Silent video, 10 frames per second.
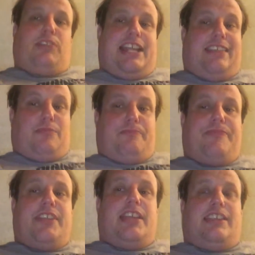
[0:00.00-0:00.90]
play them,
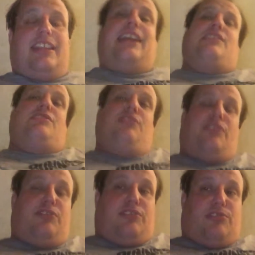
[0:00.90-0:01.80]
so I could use
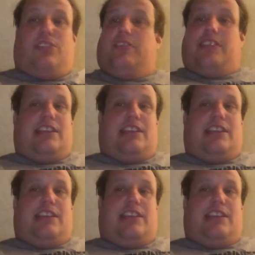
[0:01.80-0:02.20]
those controls.